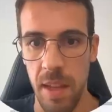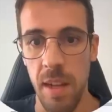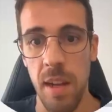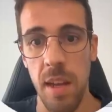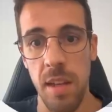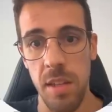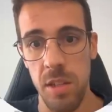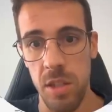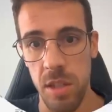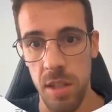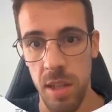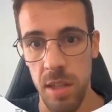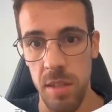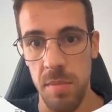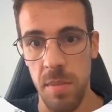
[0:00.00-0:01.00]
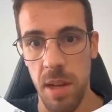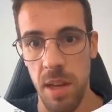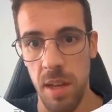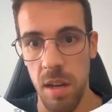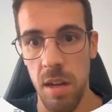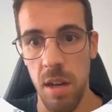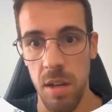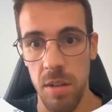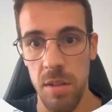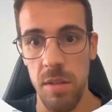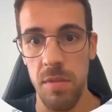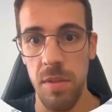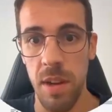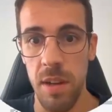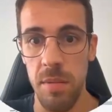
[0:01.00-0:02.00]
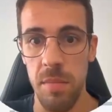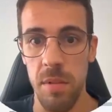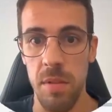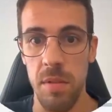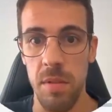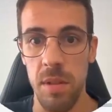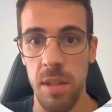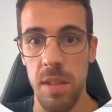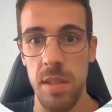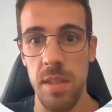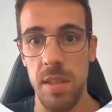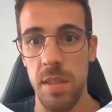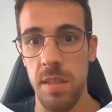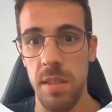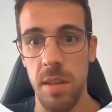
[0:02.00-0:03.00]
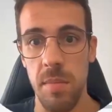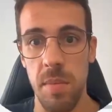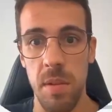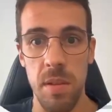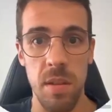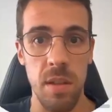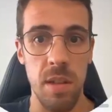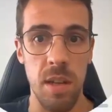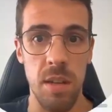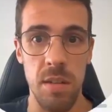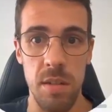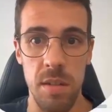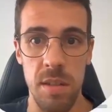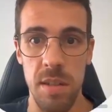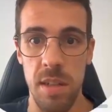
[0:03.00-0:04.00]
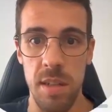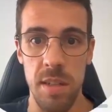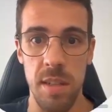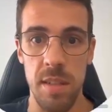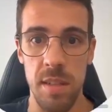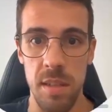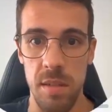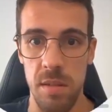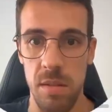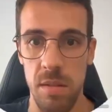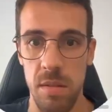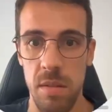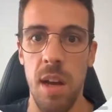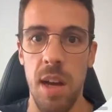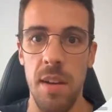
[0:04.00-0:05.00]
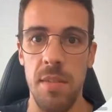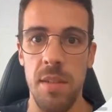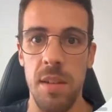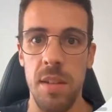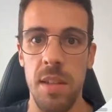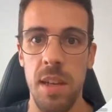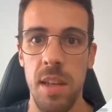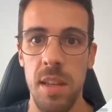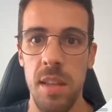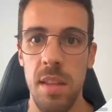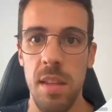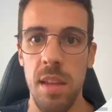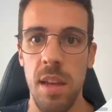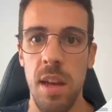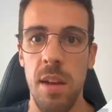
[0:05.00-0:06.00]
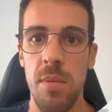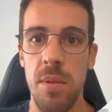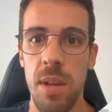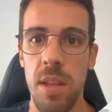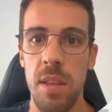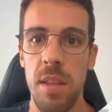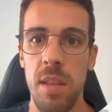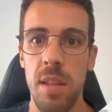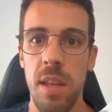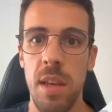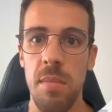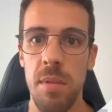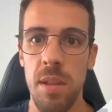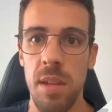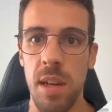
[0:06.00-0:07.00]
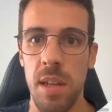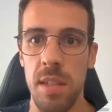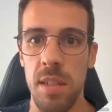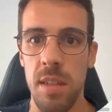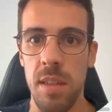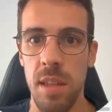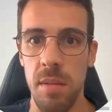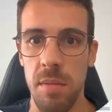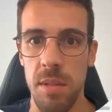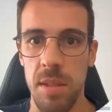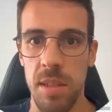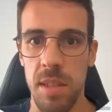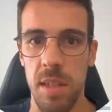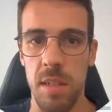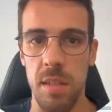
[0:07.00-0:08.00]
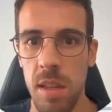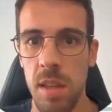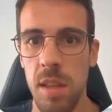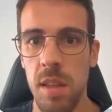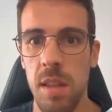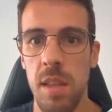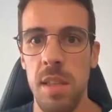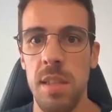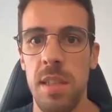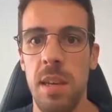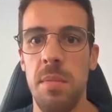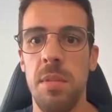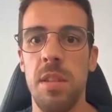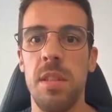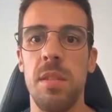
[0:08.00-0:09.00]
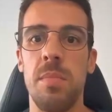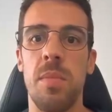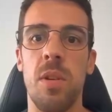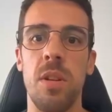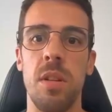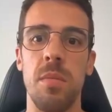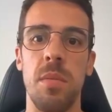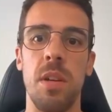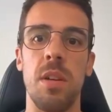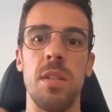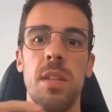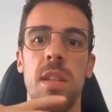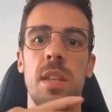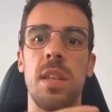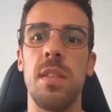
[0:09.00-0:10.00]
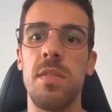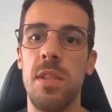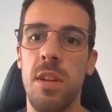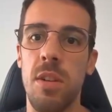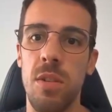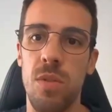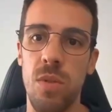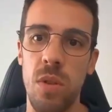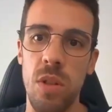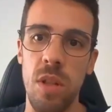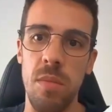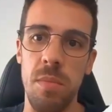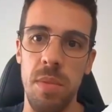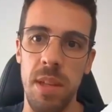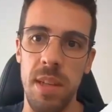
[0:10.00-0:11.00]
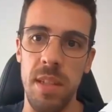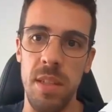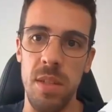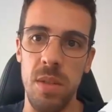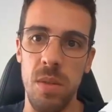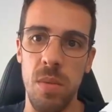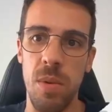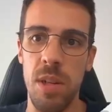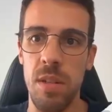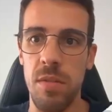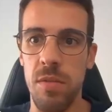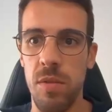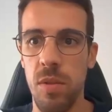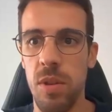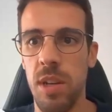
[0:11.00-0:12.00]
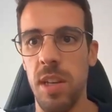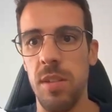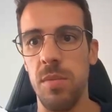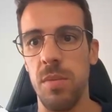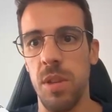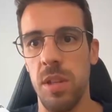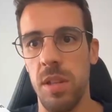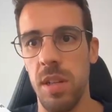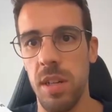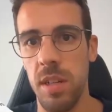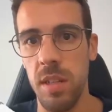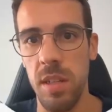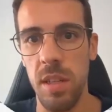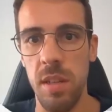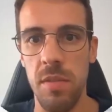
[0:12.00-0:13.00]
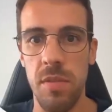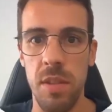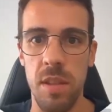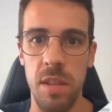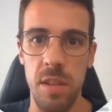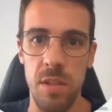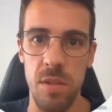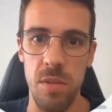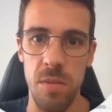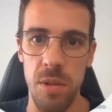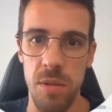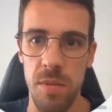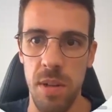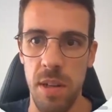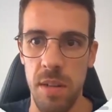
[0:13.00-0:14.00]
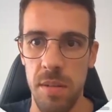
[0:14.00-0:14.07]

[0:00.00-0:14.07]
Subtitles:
I initialize my counter variable. In this example, the counter starts at 0. After that, I read the label called label starts. This label is important because it gives a controlled place where the flow can return if it needs to retry.